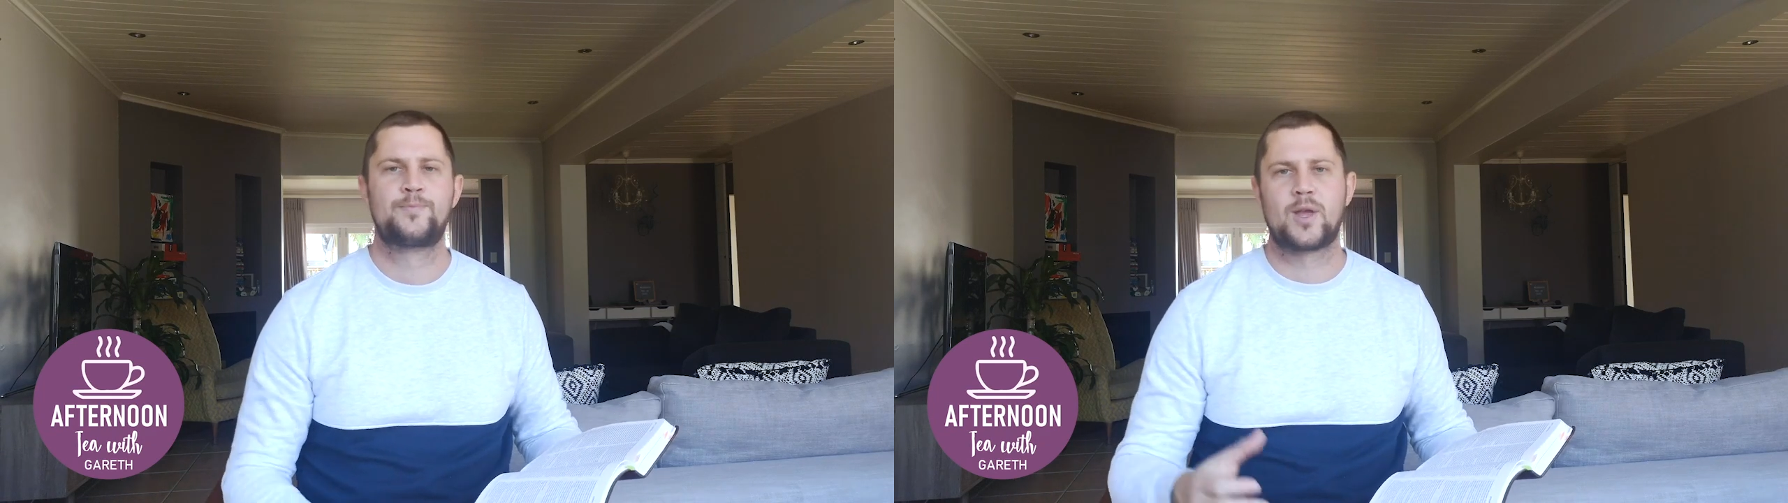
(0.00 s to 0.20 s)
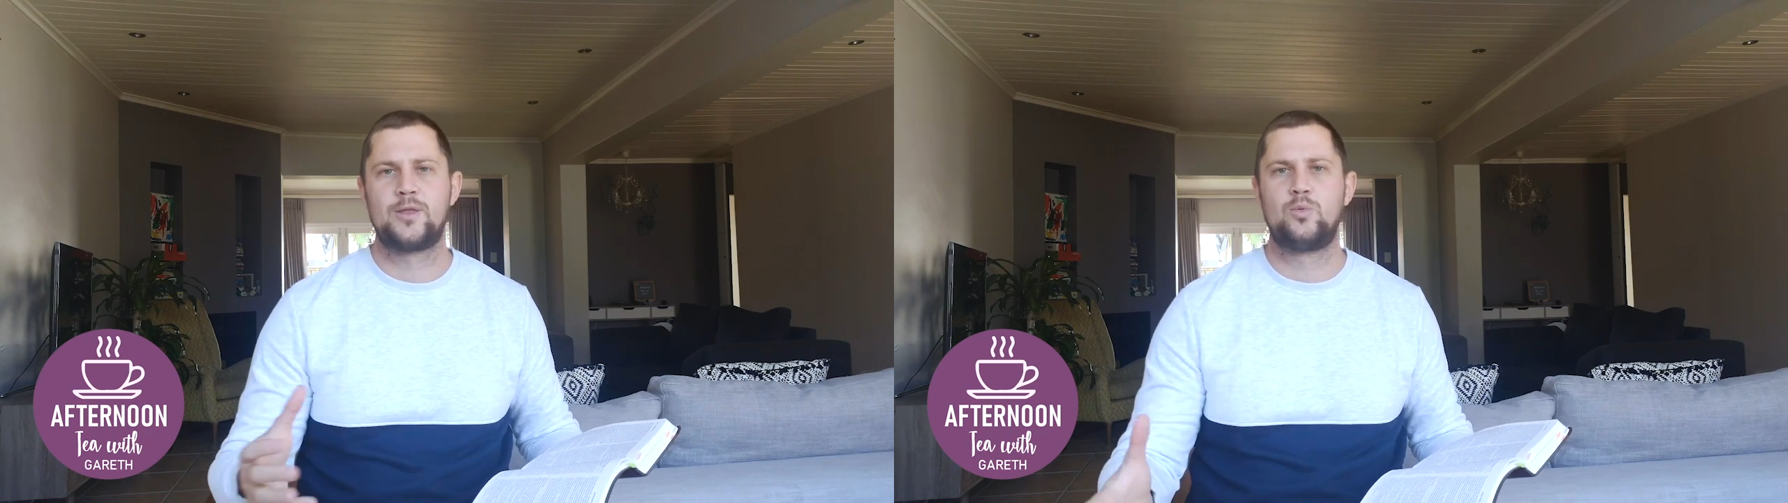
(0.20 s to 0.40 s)

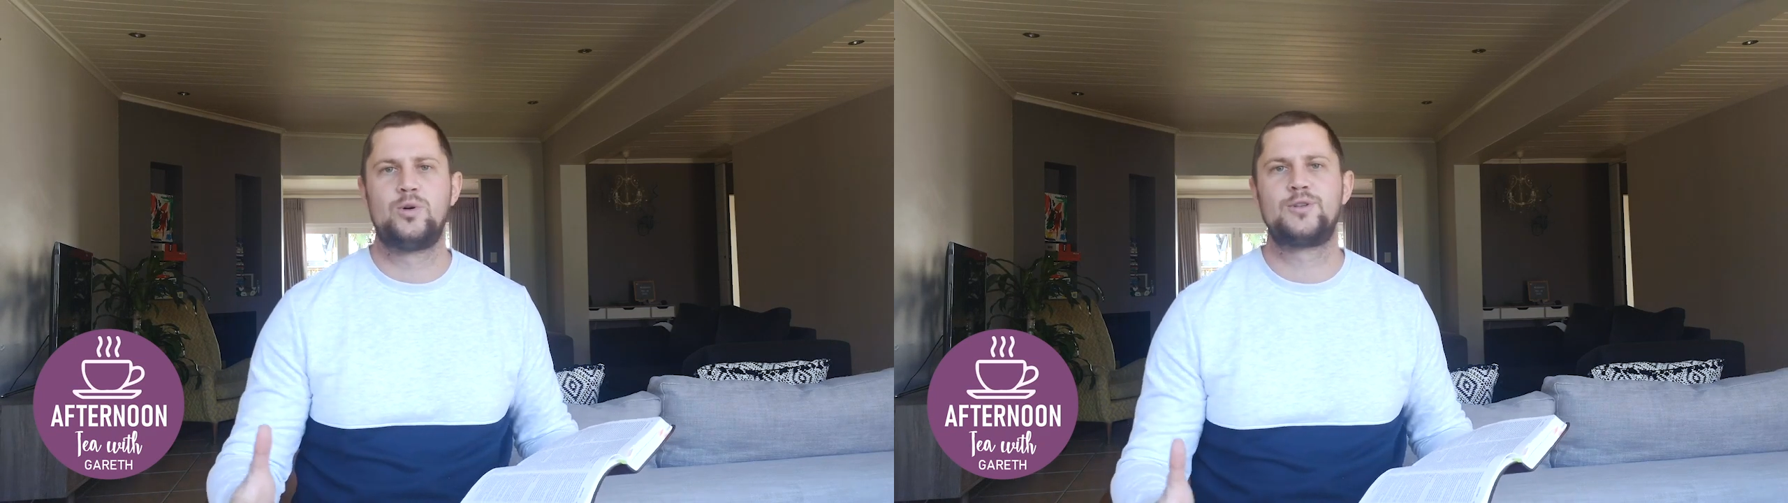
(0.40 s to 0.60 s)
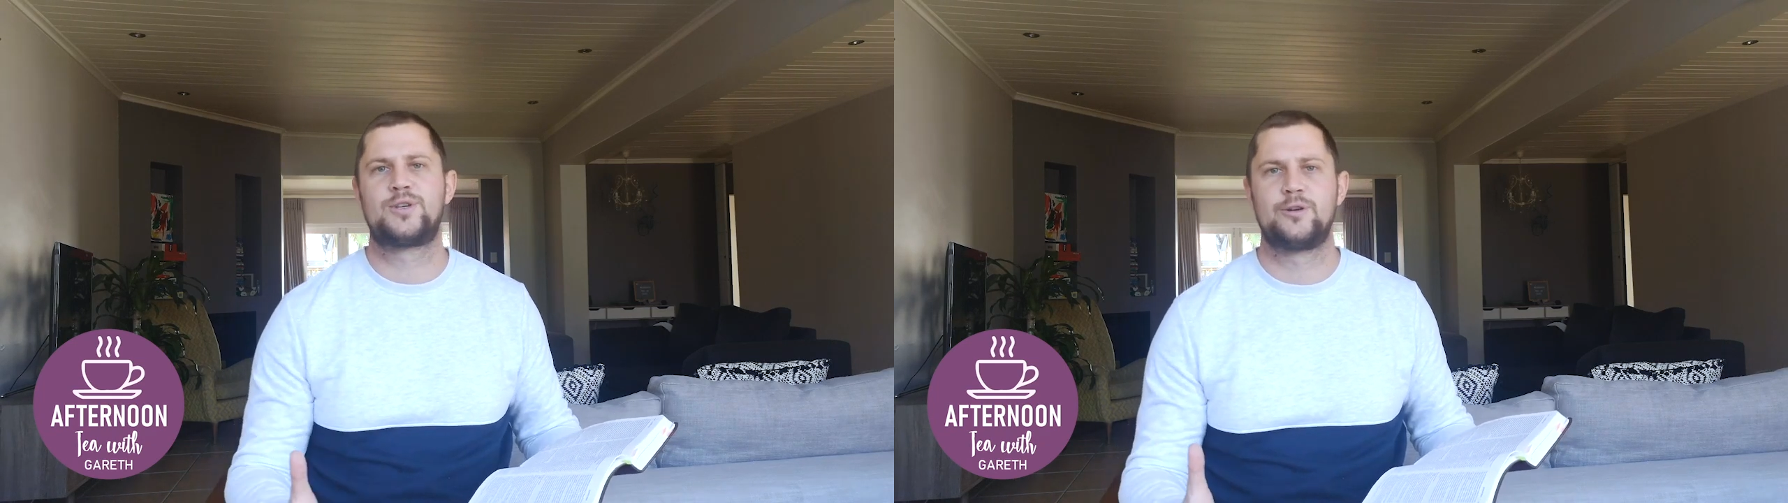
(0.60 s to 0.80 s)
and the
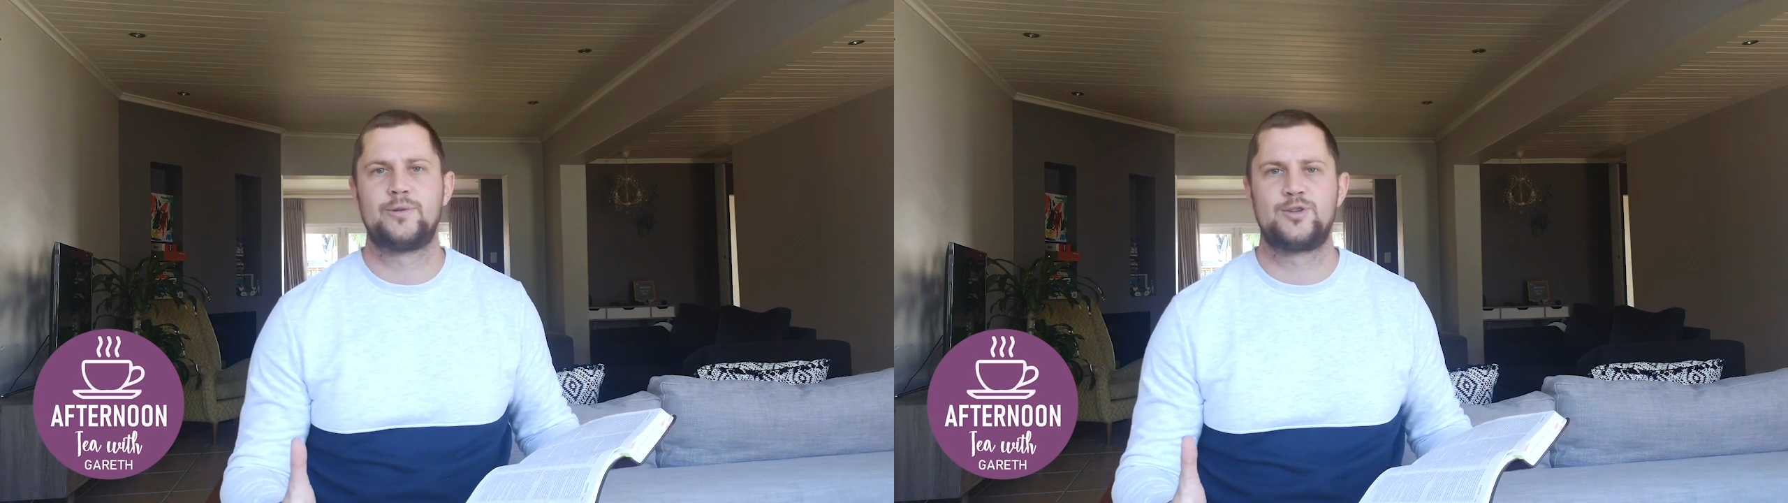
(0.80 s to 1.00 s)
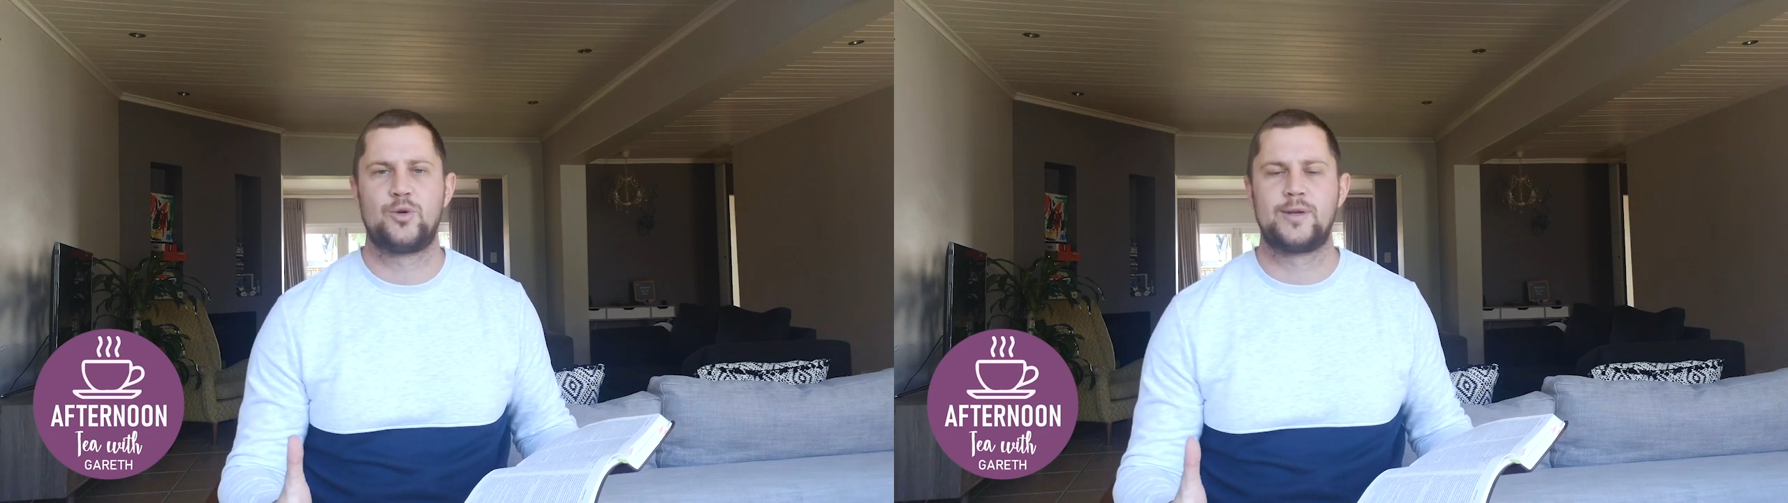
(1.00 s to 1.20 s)
world's going to
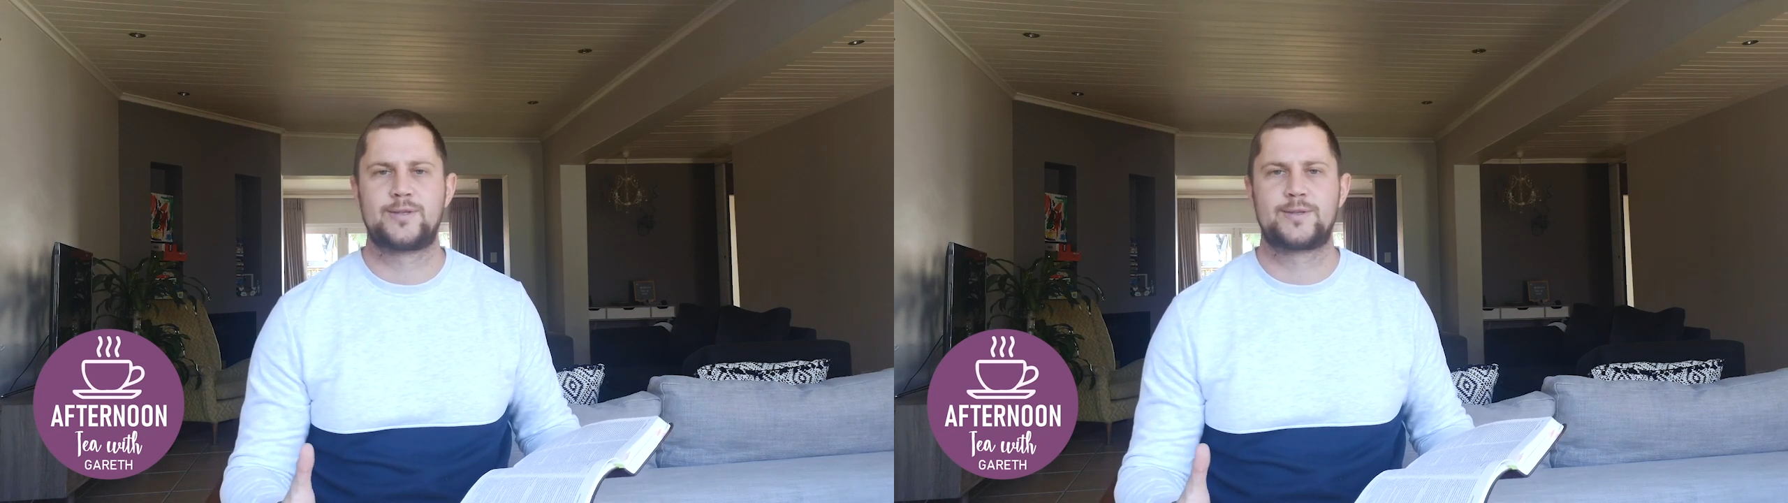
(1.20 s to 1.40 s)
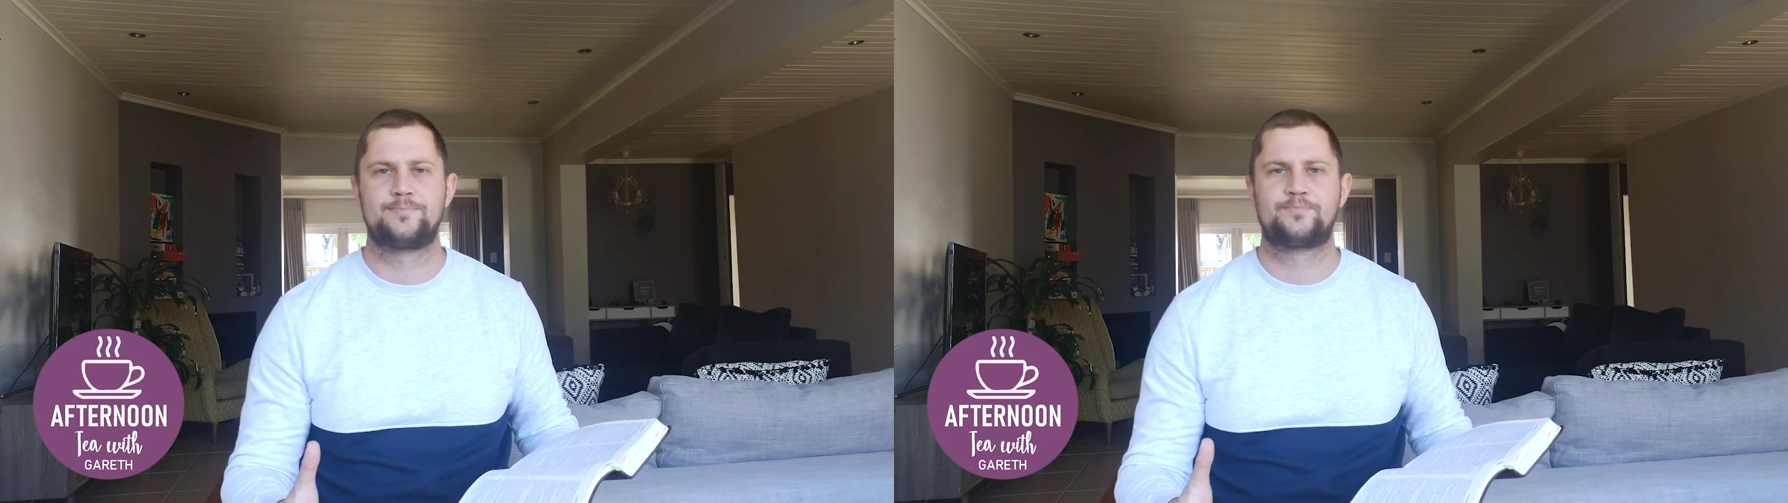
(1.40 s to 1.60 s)

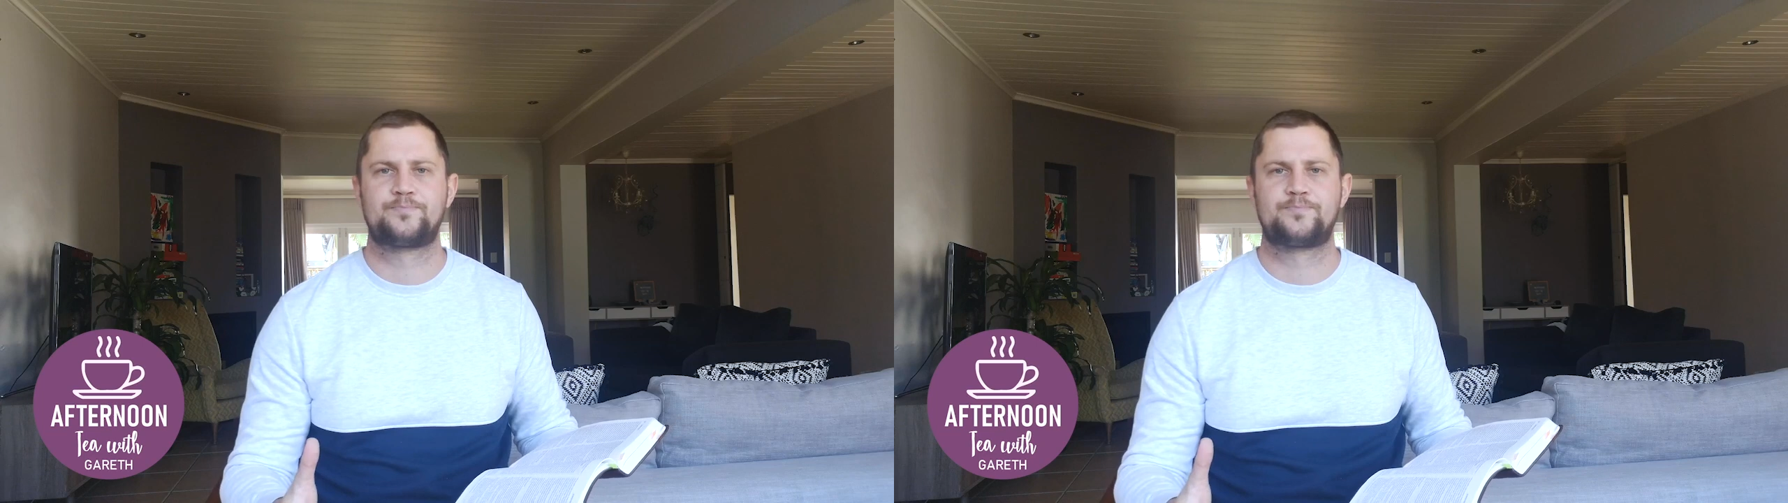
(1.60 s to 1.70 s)
rejoice.